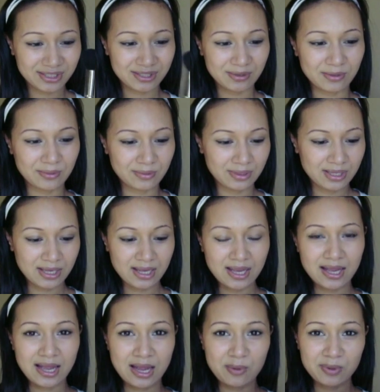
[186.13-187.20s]
So
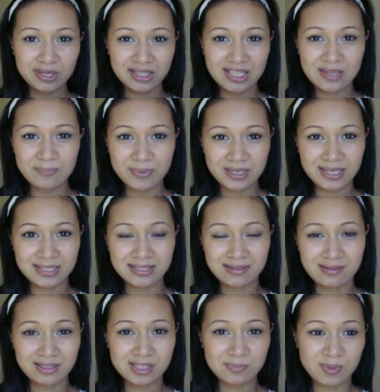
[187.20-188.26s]
I want to keep it as
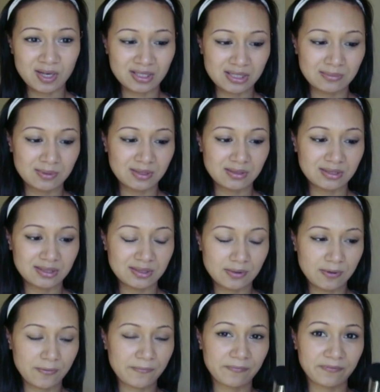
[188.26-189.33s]
long as possible.
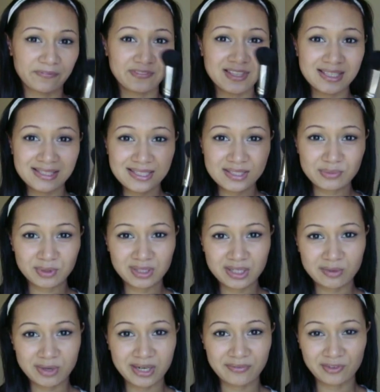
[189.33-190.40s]
So this is really
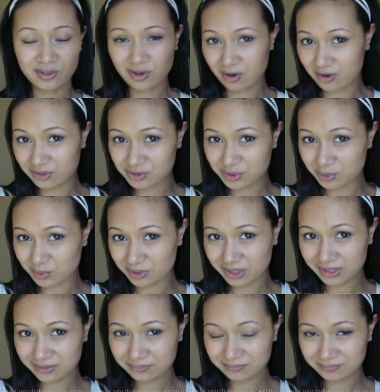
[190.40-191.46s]
great for
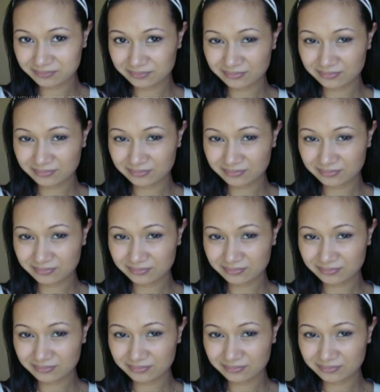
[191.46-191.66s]
contouring,